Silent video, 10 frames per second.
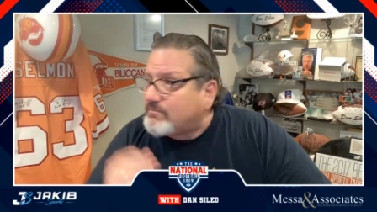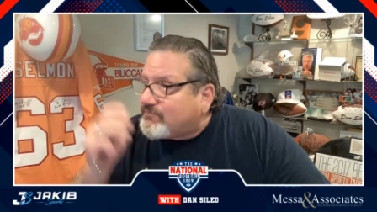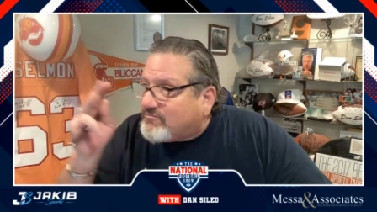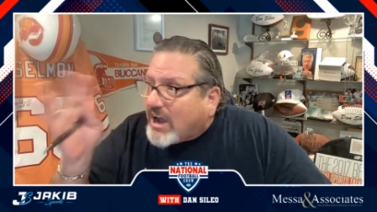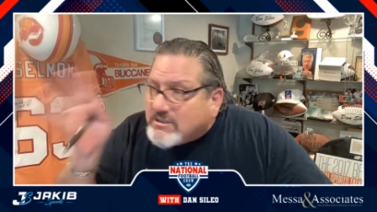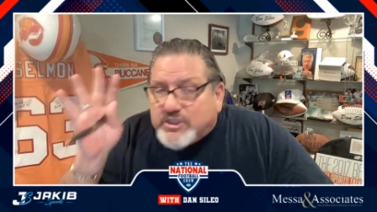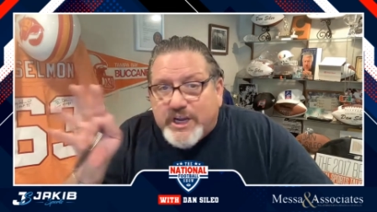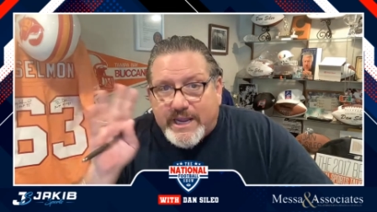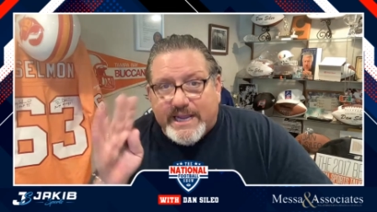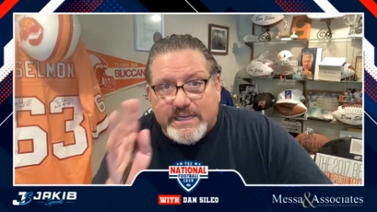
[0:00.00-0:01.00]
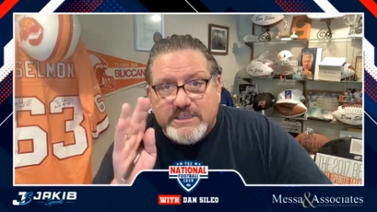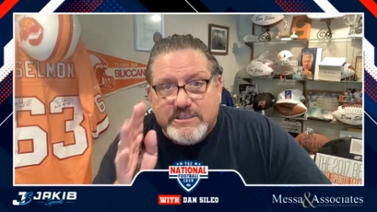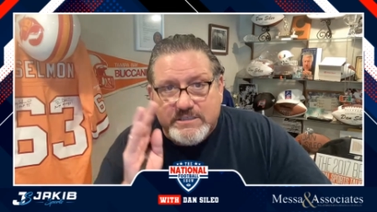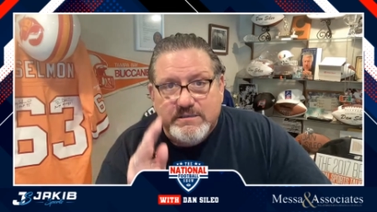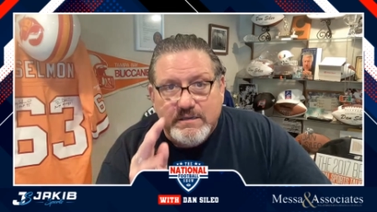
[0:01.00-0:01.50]
Dungy
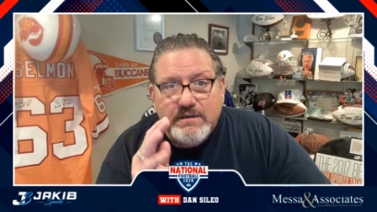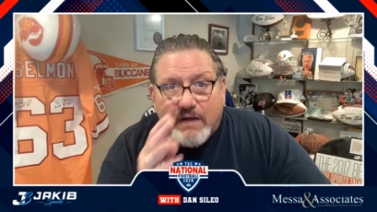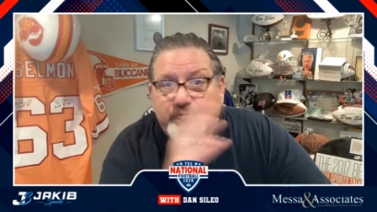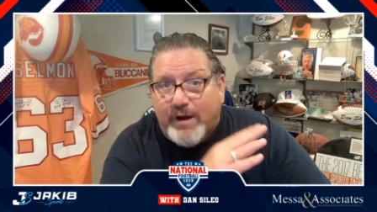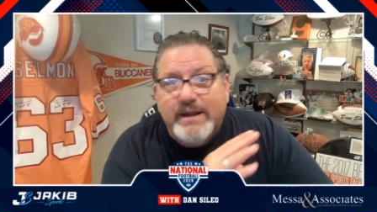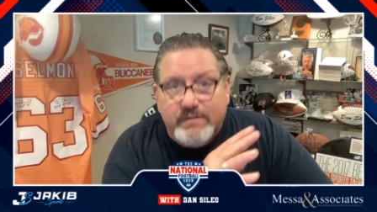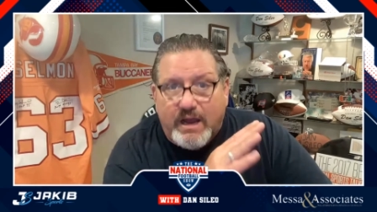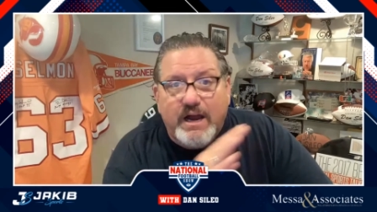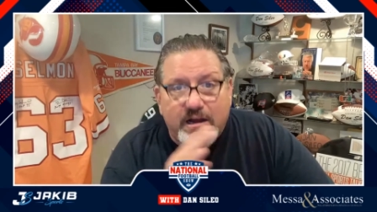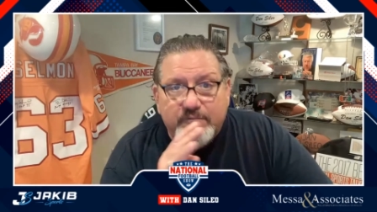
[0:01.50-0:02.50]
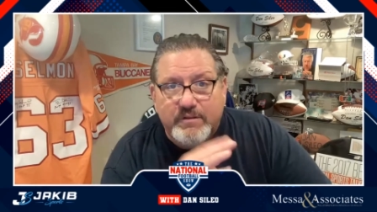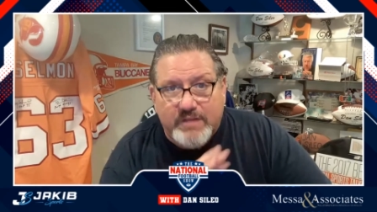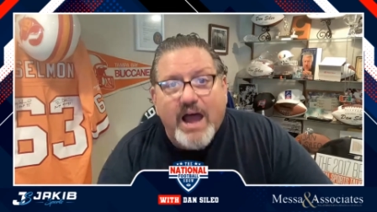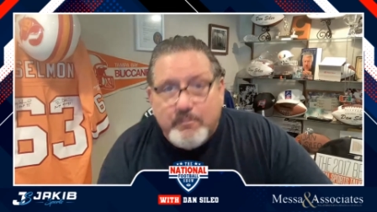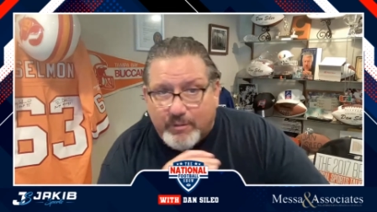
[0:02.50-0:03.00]
is a friend of
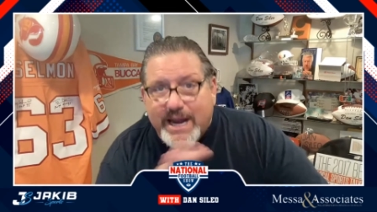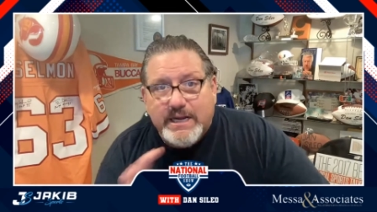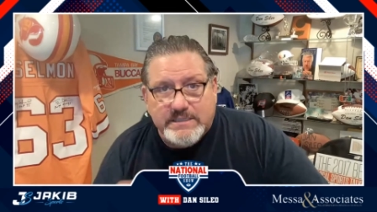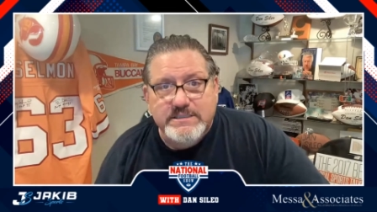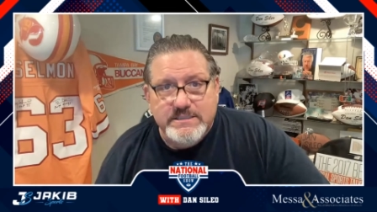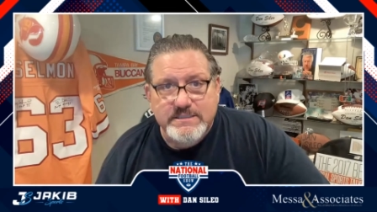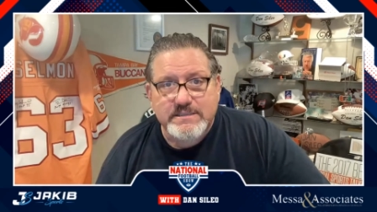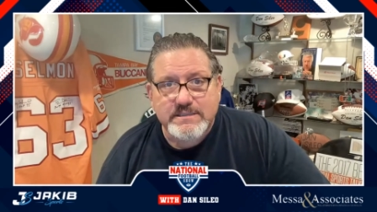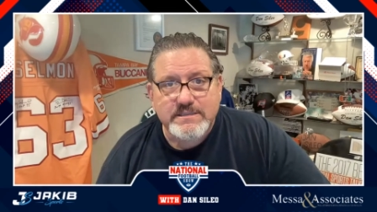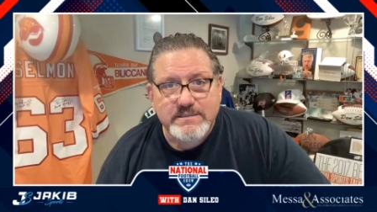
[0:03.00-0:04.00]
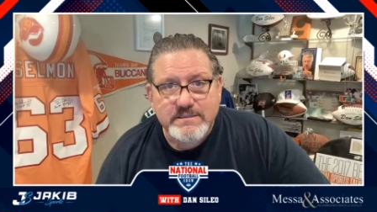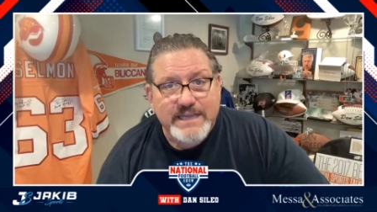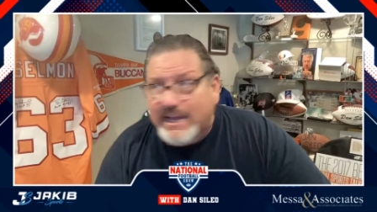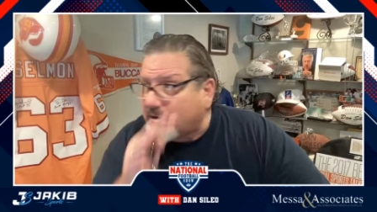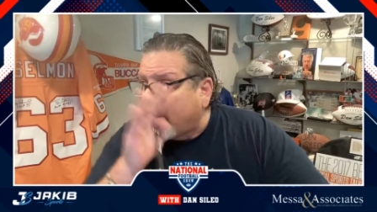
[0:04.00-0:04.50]
Tom Brady's. They
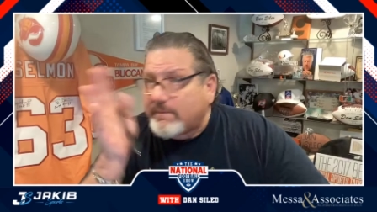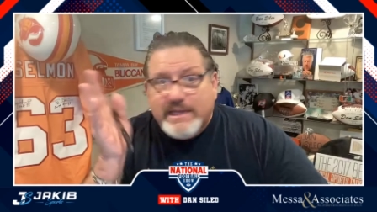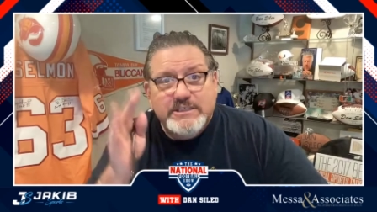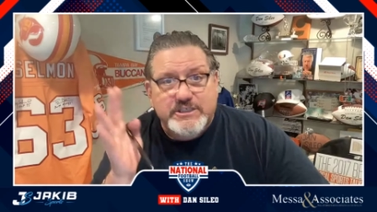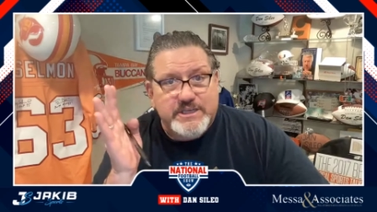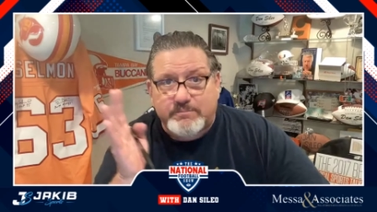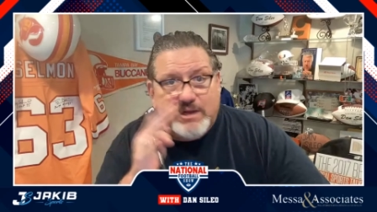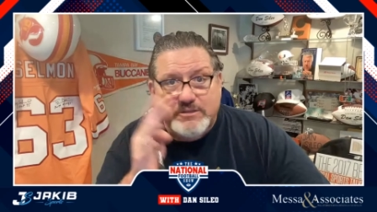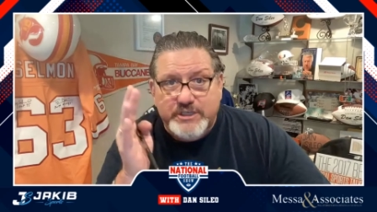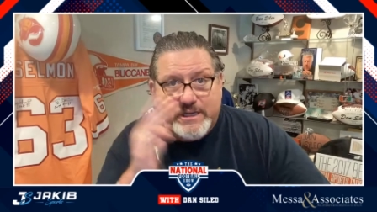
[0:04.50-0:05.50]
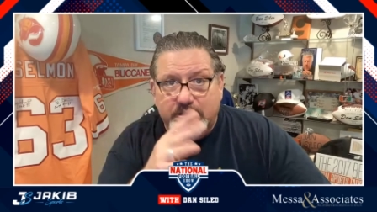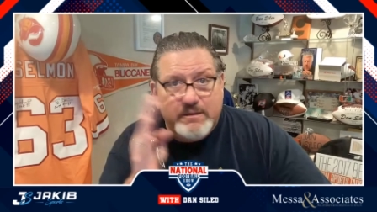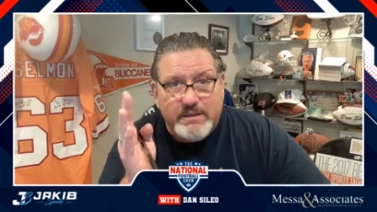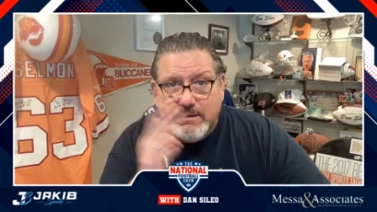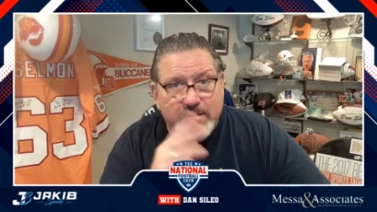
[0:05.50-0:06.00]
got a great relationship, Dungy and
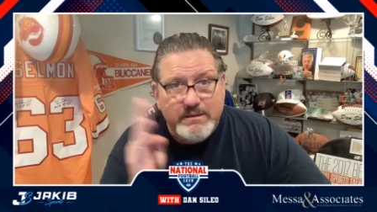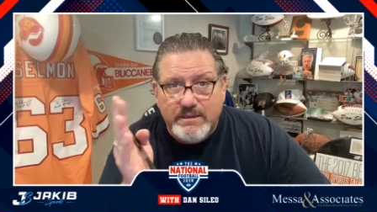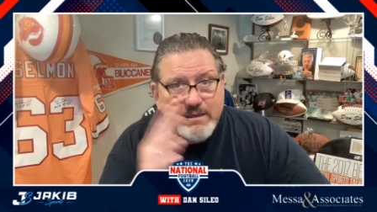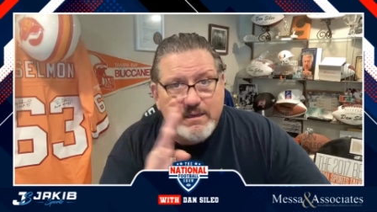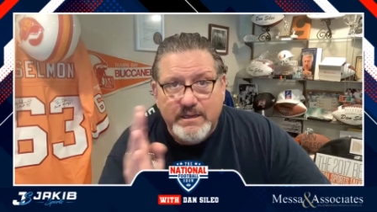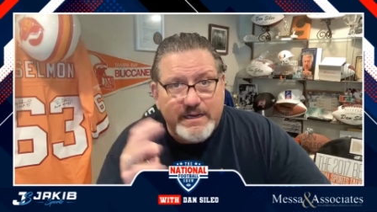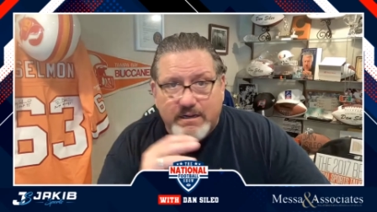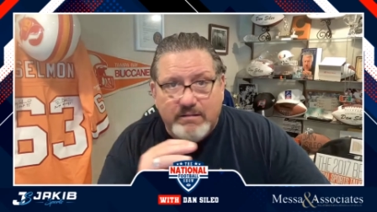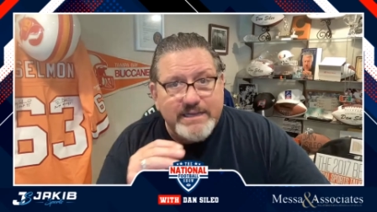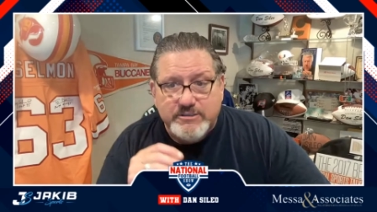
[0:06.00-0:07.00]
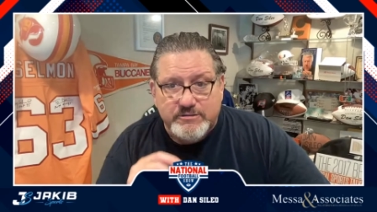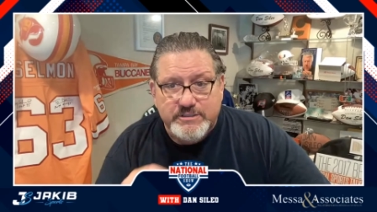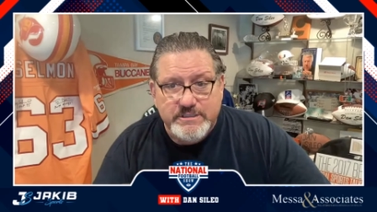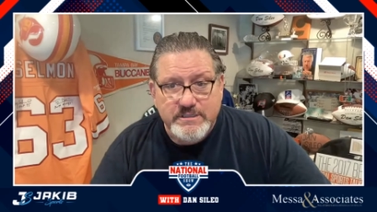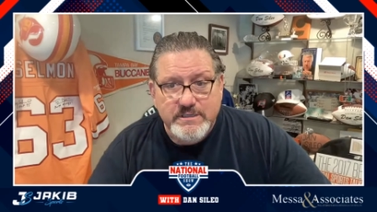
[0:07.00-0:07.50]
the and the Glazers.
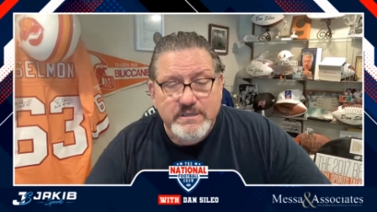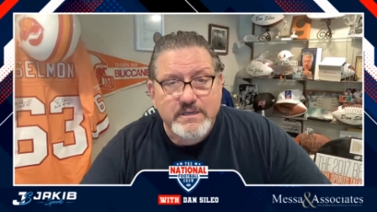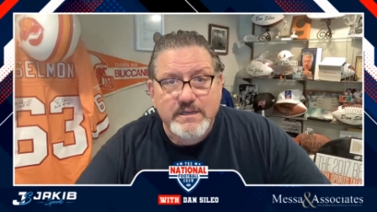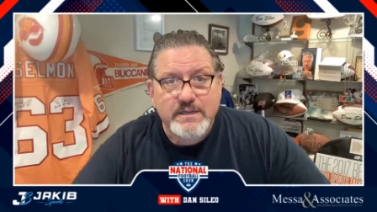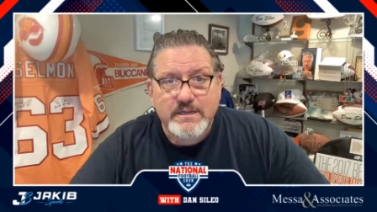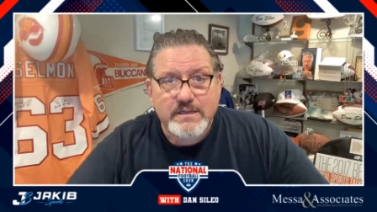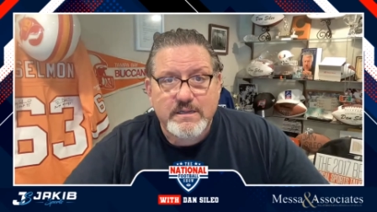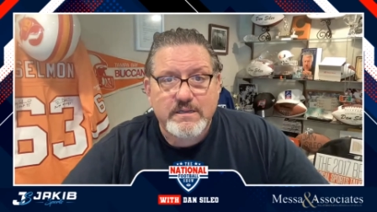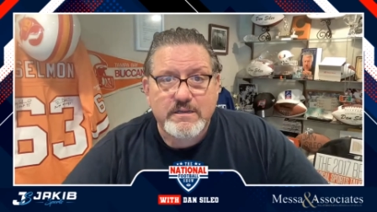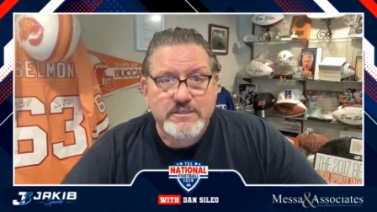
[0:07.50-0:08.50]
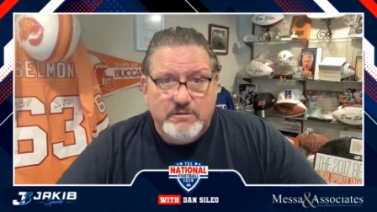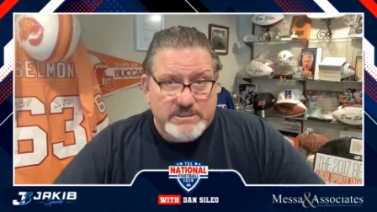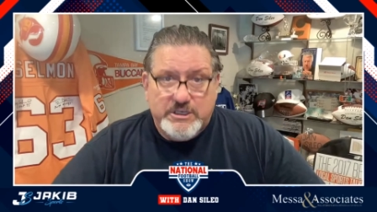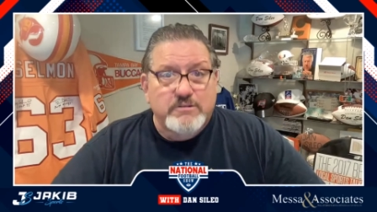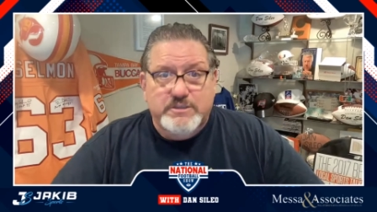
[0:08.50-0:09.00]
So he
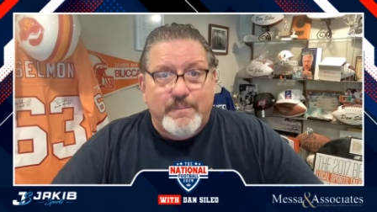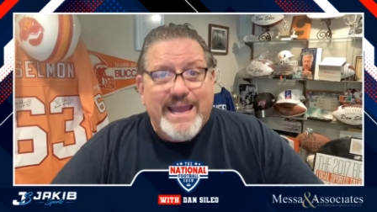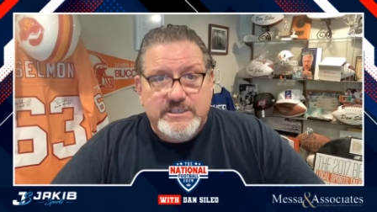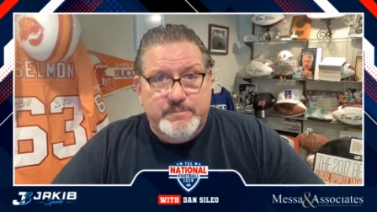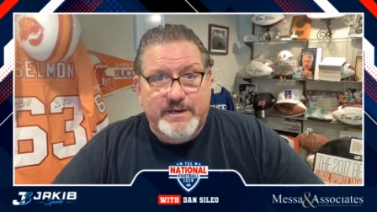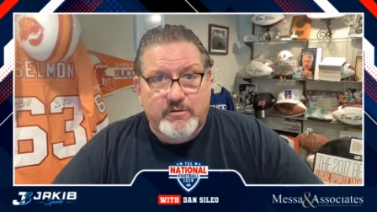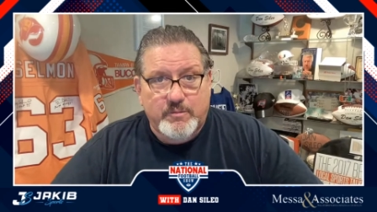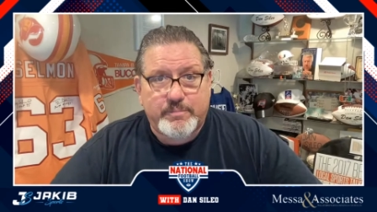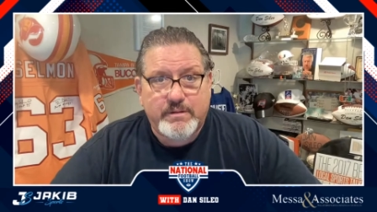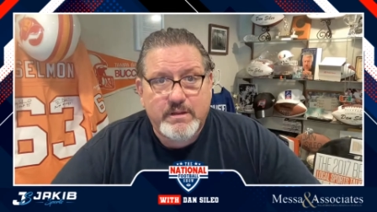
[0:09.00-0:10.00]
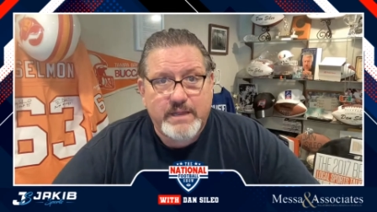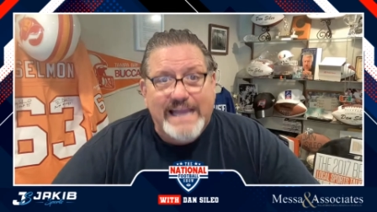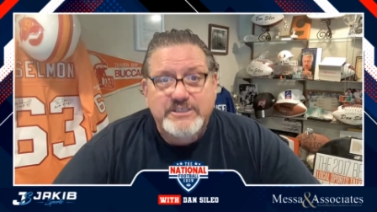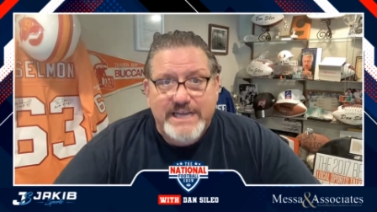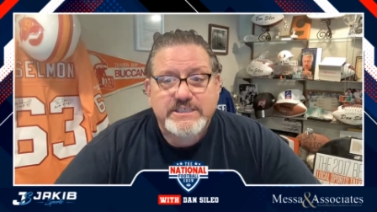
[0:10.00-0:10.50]
chose the management group
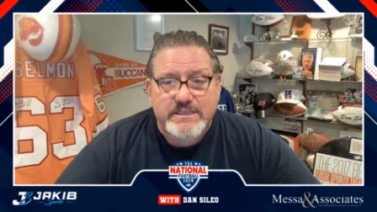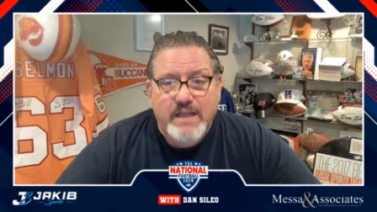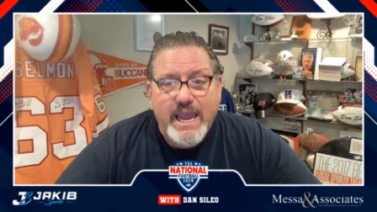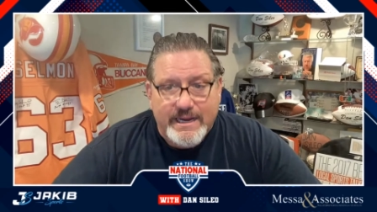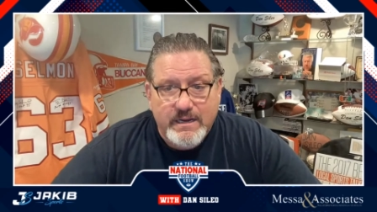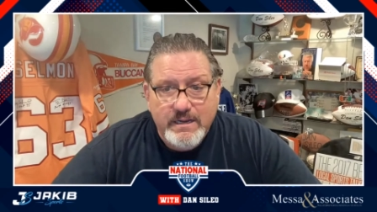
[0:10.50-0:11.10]
and Jason Licht.